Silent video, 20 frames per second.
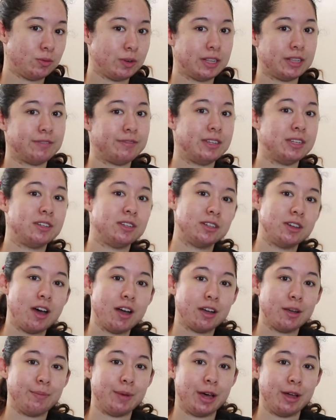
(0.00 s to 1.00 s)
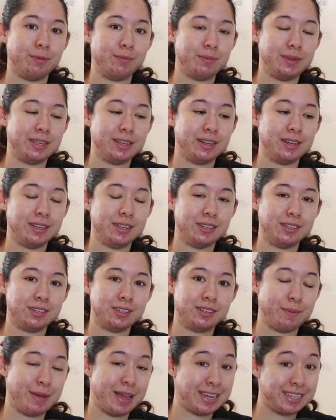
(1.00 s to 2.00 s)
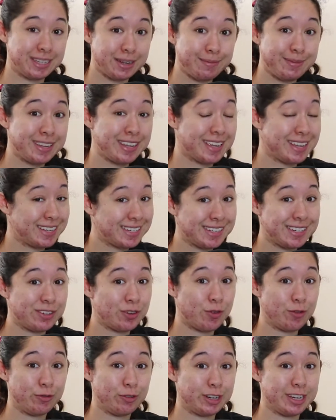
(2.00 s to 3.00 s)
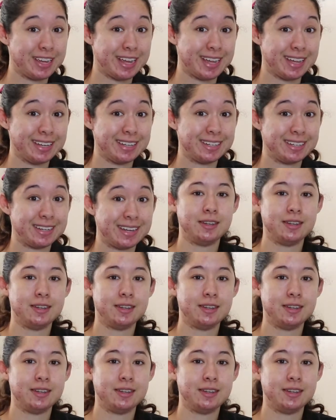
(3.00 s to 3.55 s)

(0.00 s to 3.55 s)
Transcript: relevant to talk about because the pandemic isn't over yet.